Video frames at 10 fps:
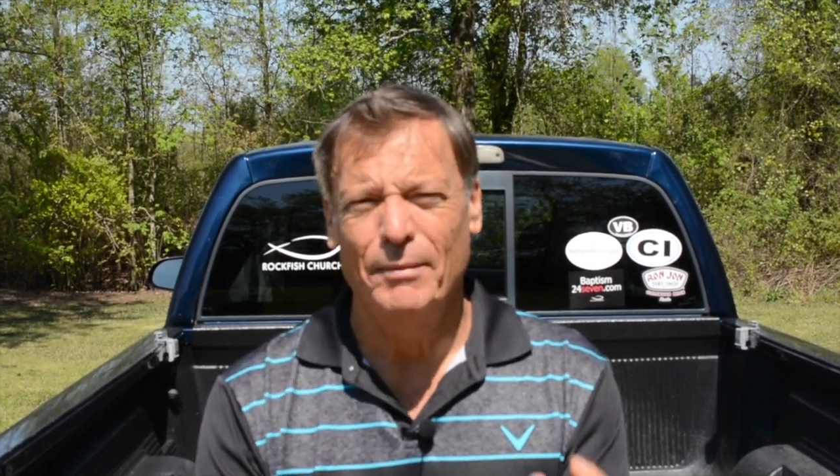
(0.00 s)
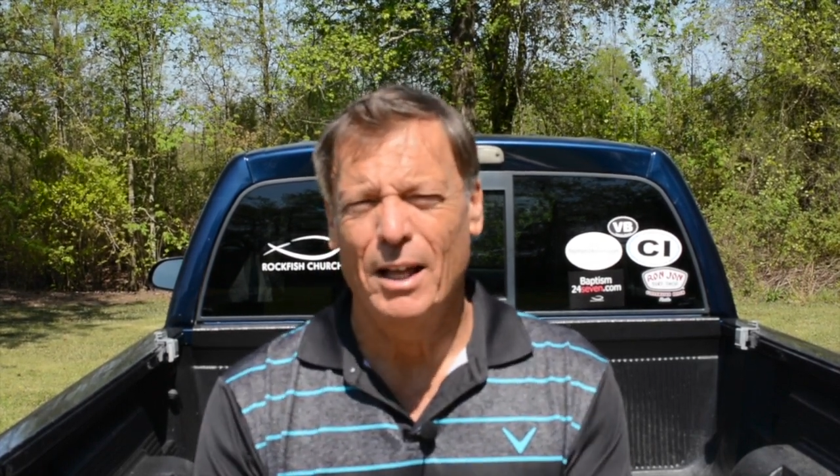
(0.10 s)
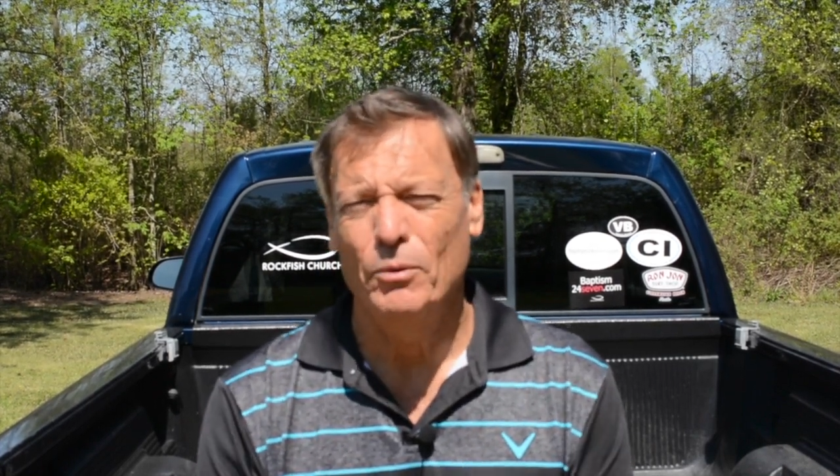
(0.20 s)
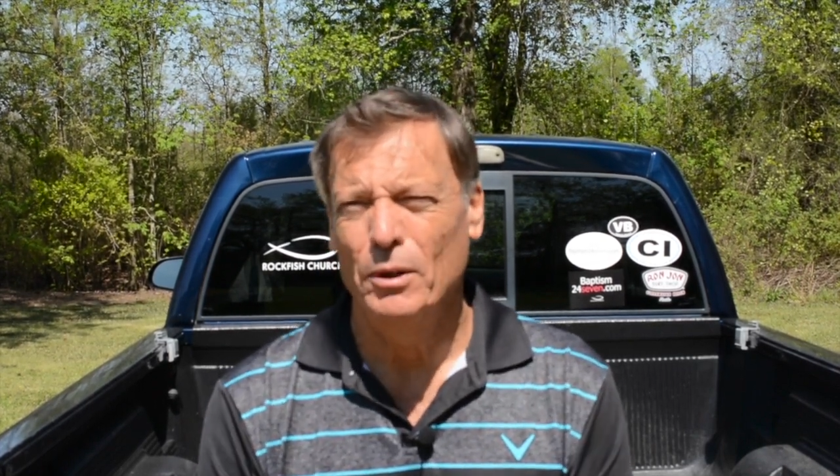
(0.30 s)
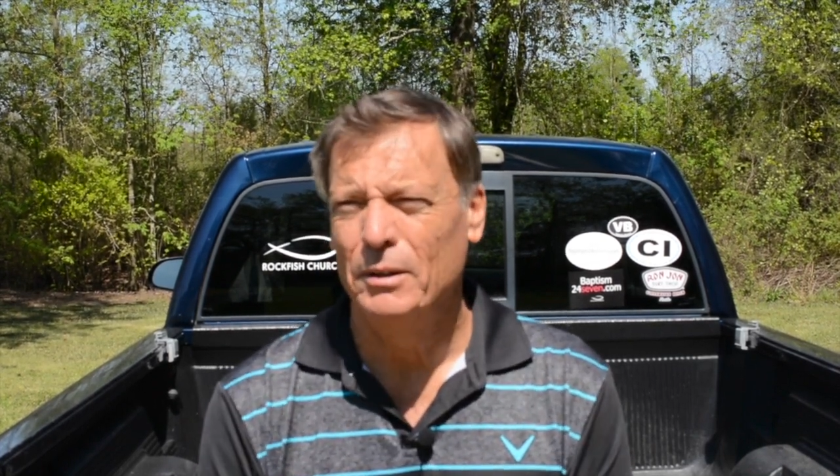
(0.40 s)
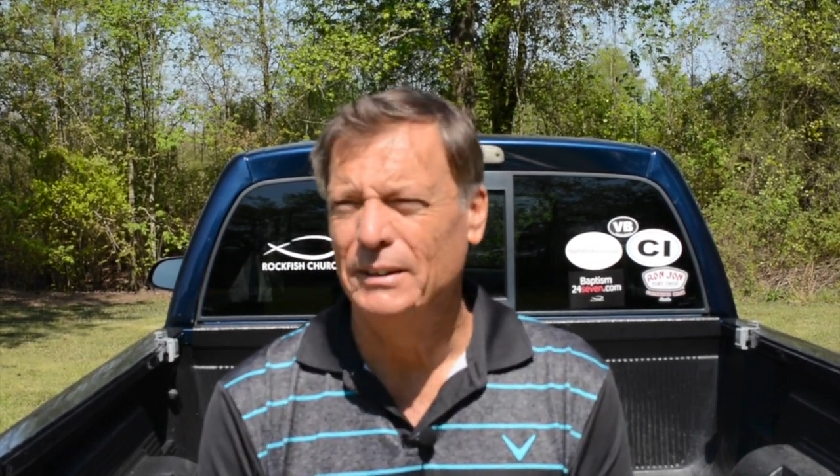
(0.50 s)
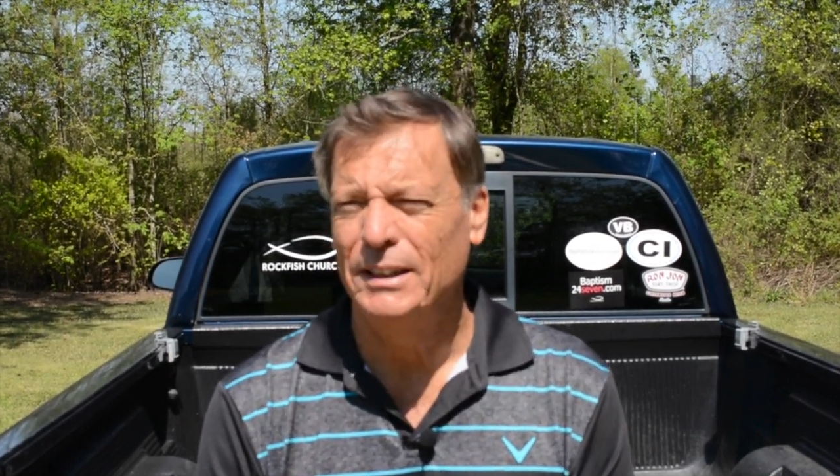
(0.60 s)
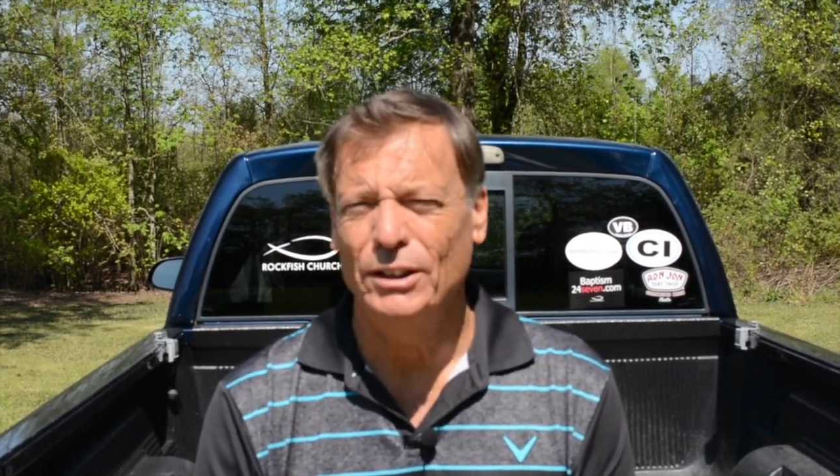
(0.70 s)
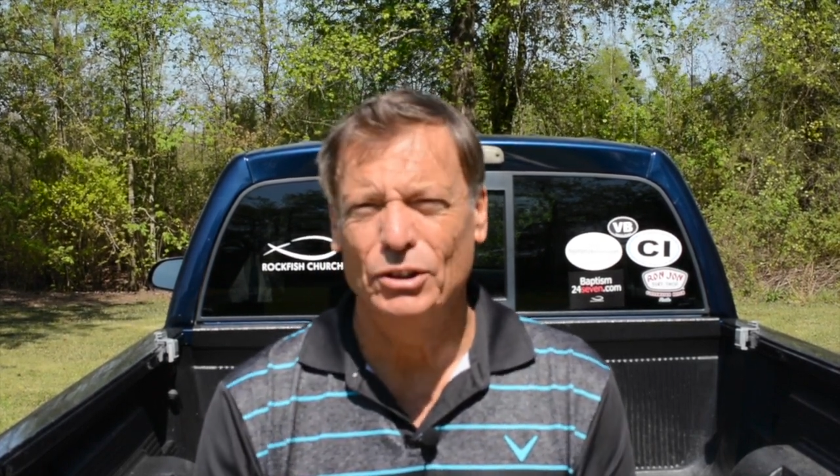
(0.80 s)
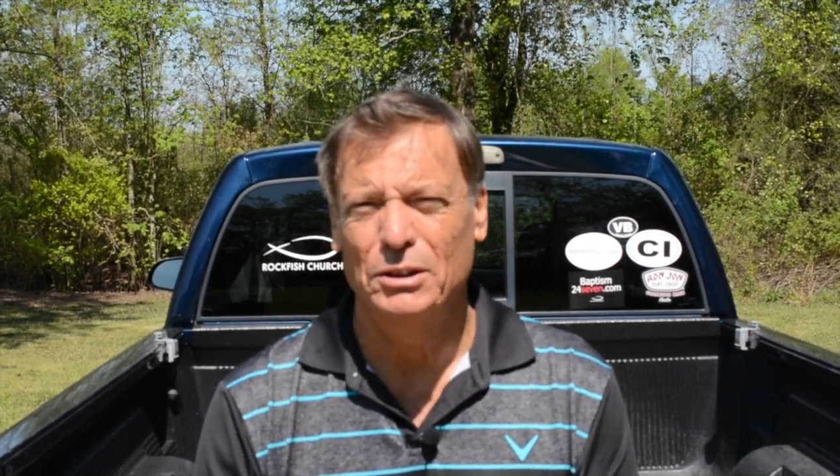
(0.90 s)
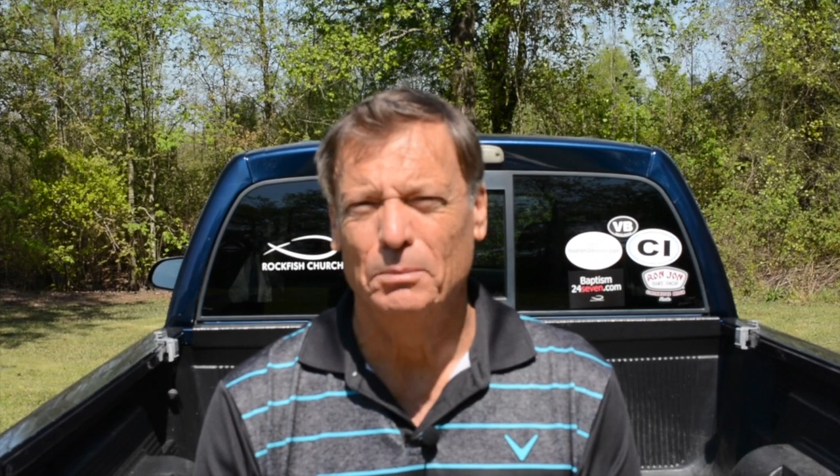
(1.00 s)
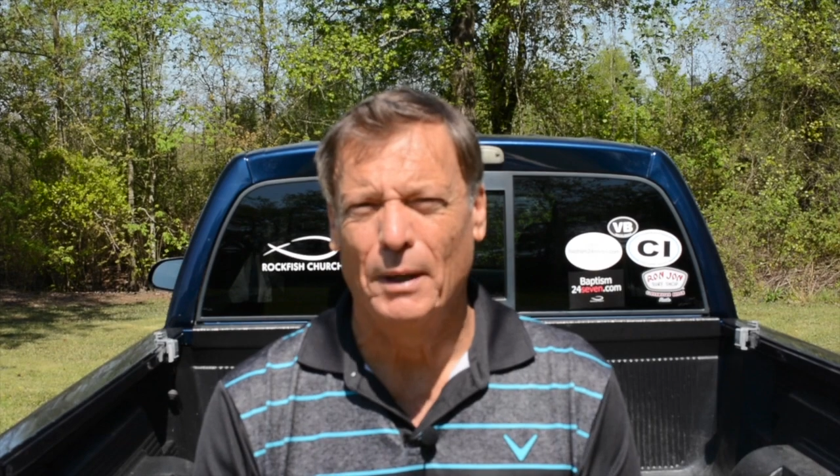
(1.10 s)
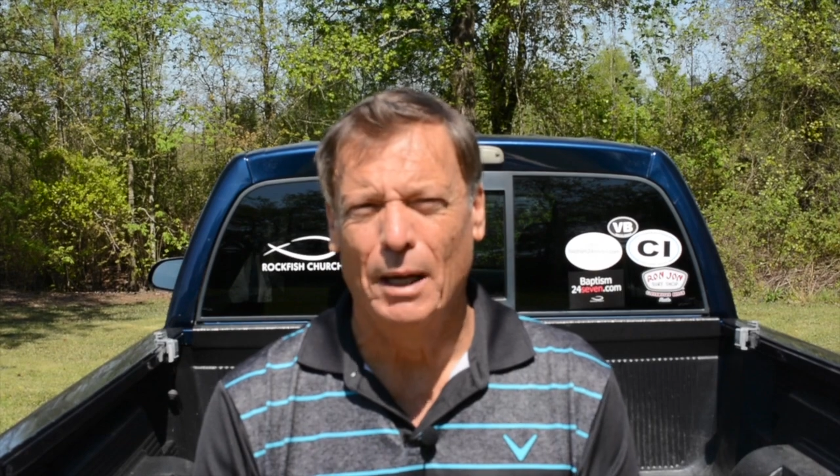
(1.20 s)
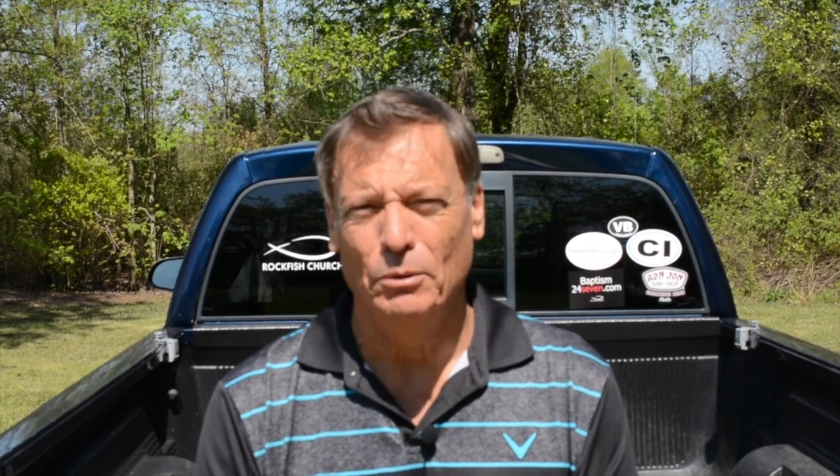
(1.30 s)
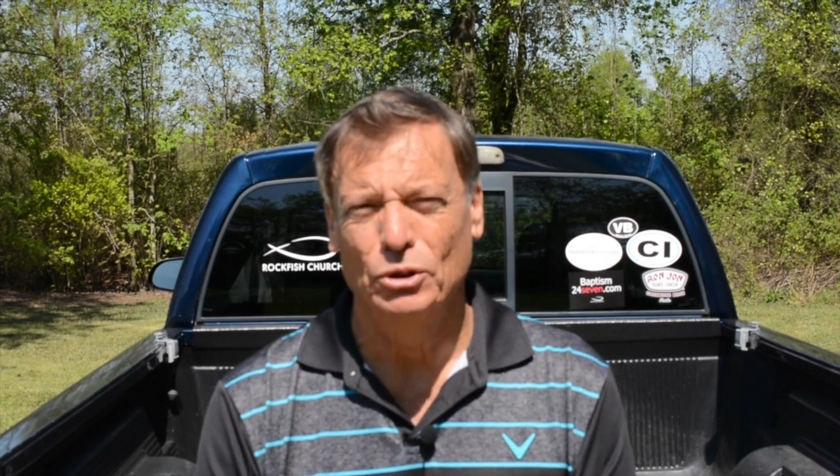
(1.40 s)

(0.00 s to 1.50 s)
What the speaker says: I don't want to teach the Bible